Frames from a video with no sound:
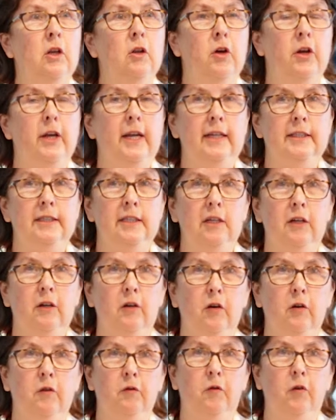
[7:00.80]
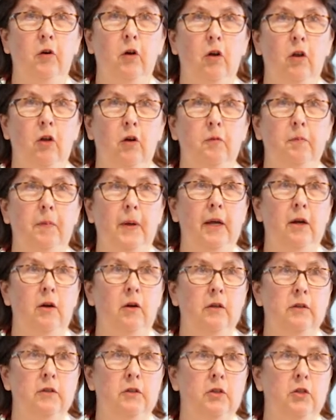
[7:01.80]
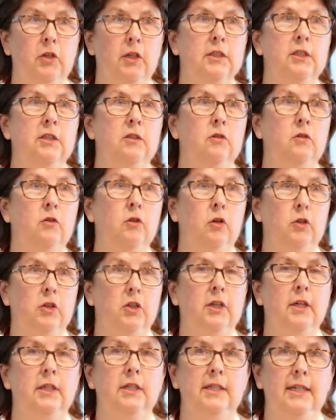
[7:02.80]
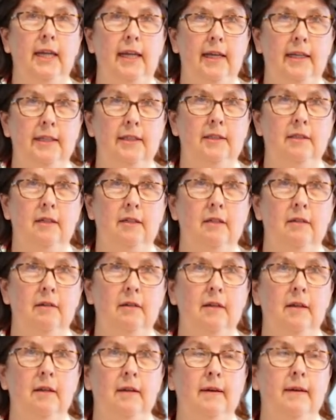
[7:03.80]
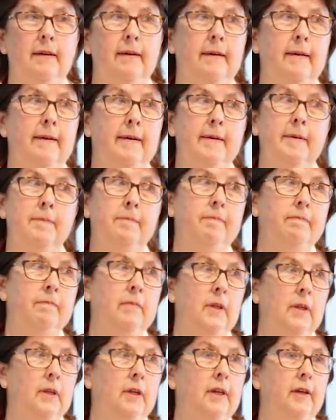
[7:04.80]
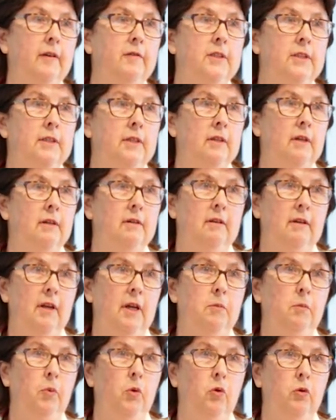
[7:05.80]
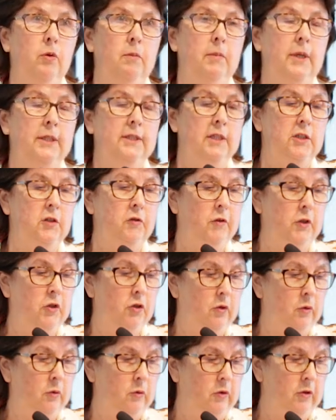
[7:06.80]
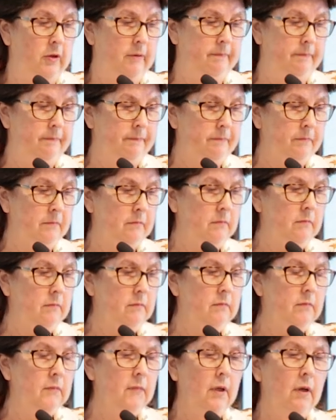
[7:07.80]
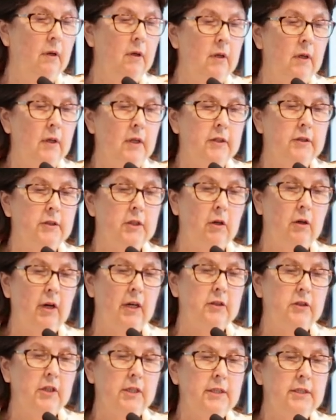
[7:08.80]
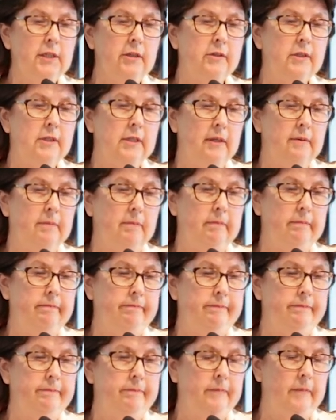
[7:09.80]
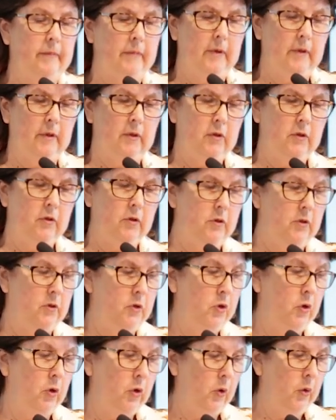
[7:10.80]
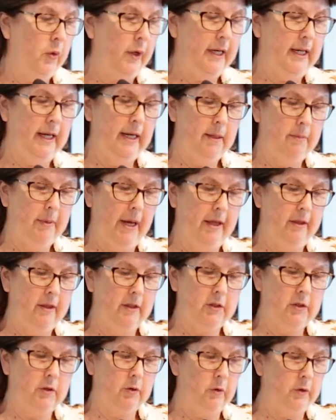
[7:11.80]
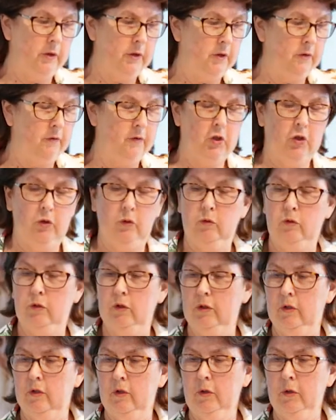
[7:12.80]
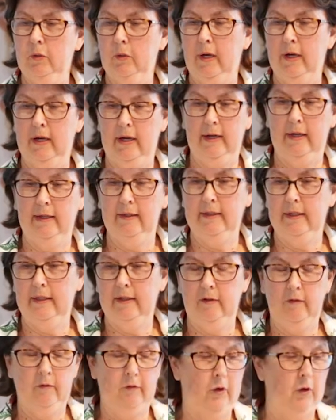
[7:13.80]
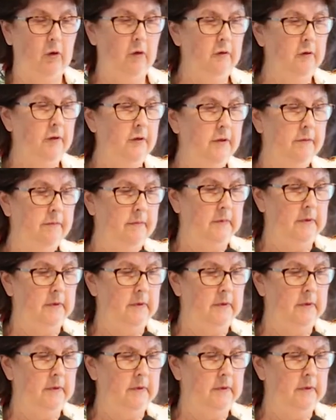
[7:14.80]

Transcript: a lot easier for a lot of parents just not to contest. Gives an important message for children. So I'll just talk quickly about the sorts of children who are involved.